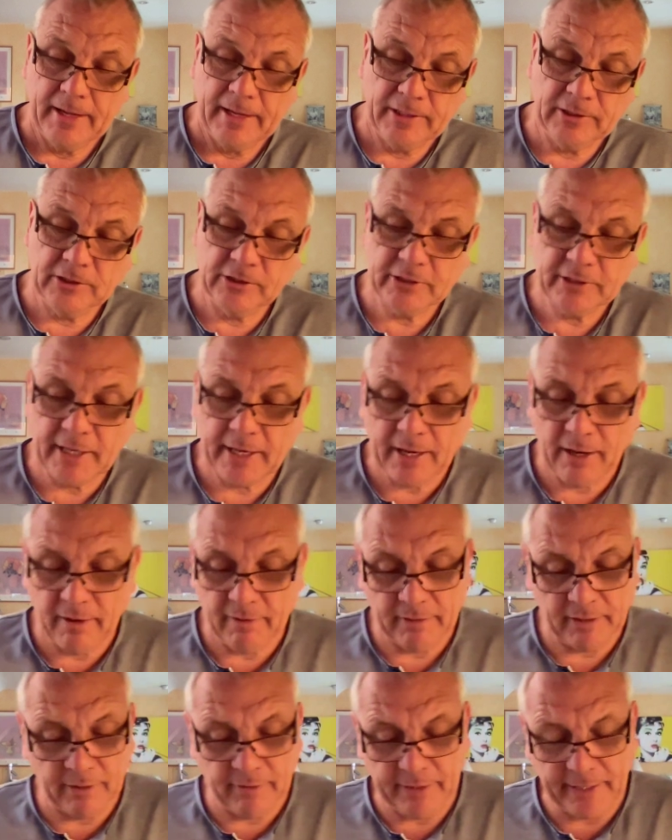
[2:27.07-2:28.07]
As I say,
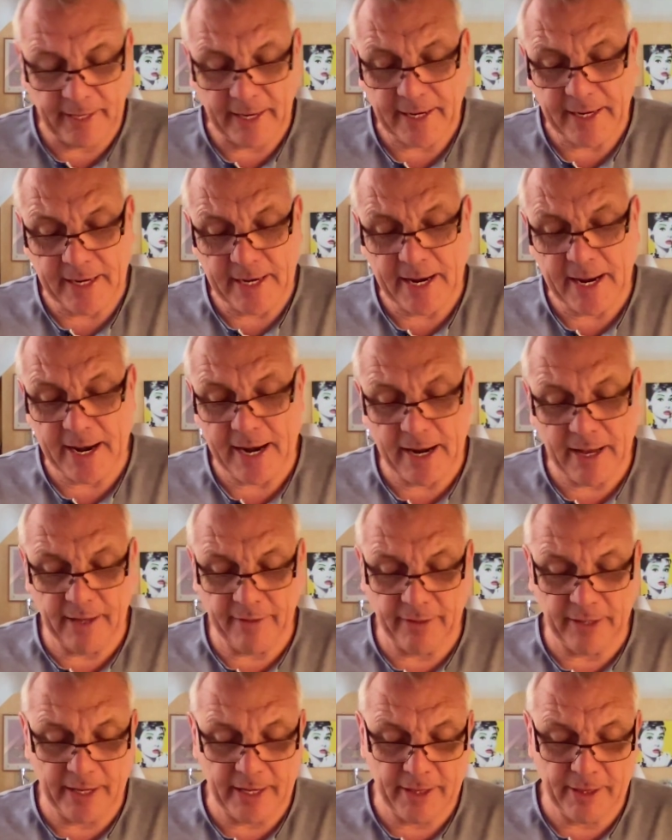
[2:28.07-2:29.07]
I'm getting here
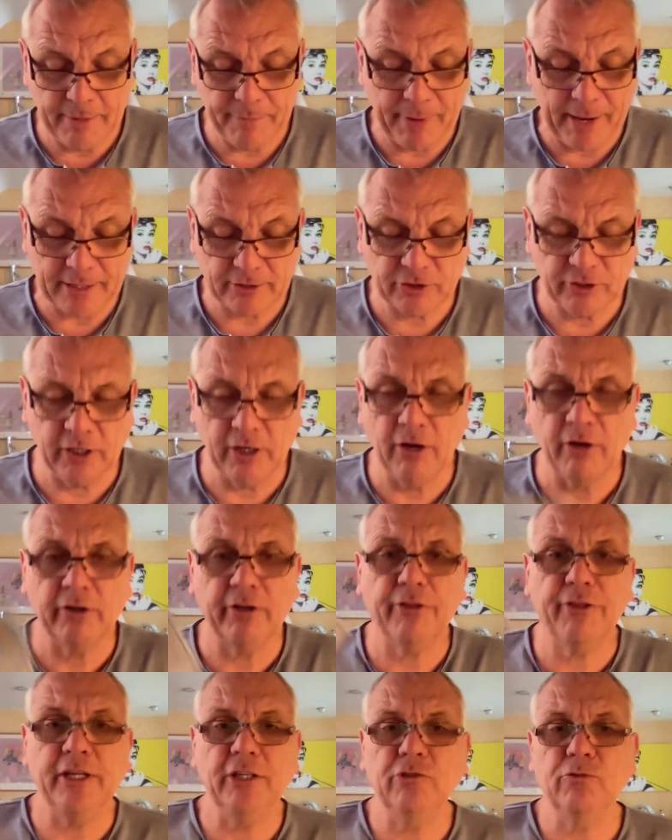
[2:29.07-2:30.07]
that in the past a lot
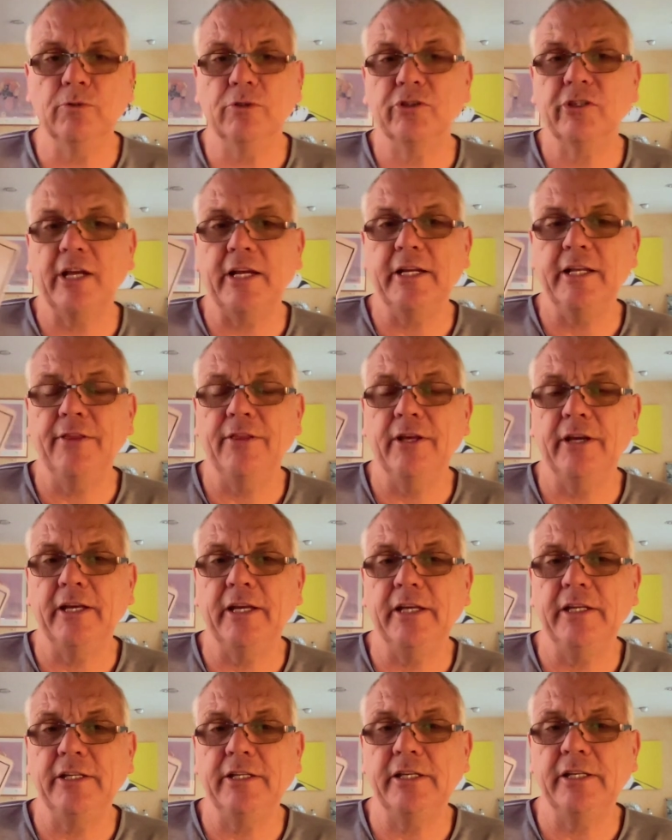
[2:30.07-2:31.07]
of things were said in the
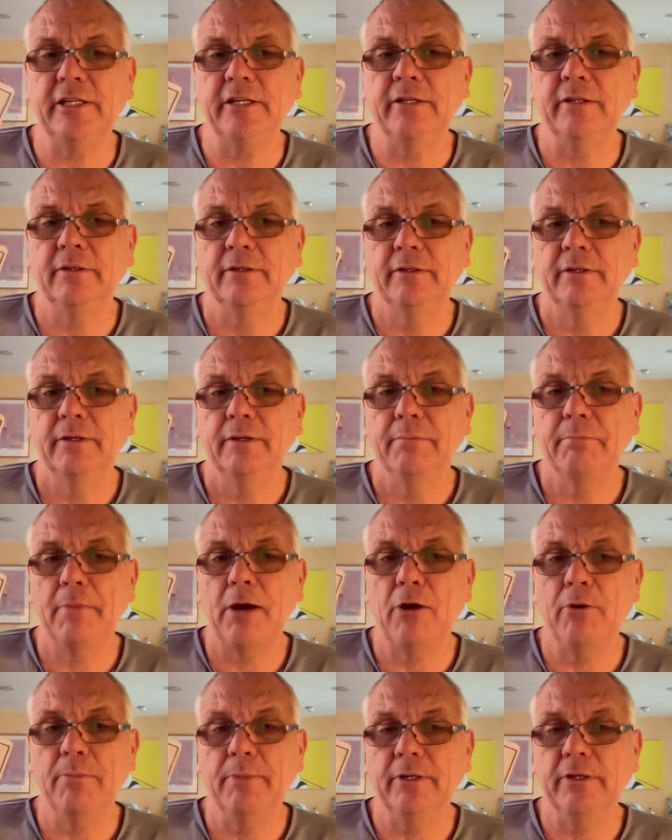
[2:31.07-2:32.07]
heated
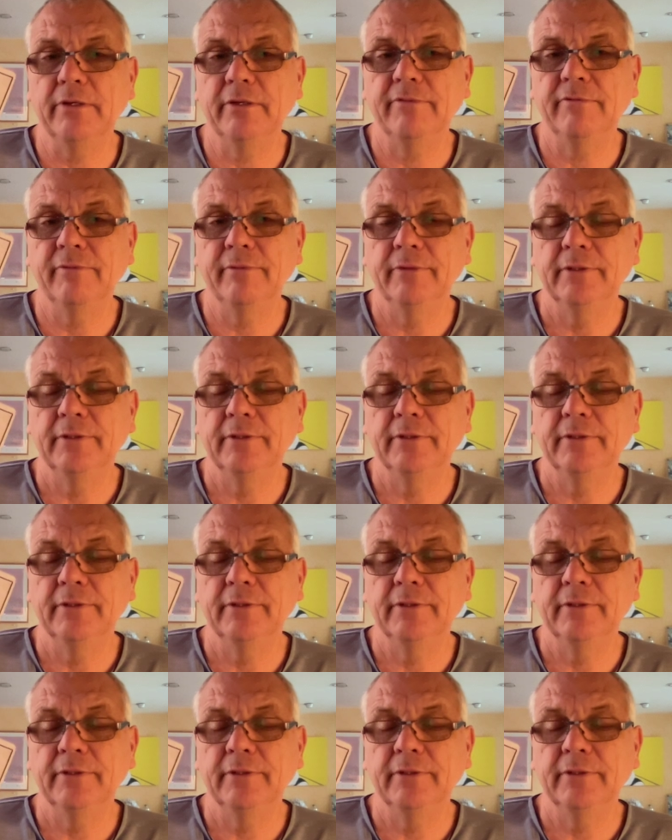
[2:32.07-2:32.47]
moment.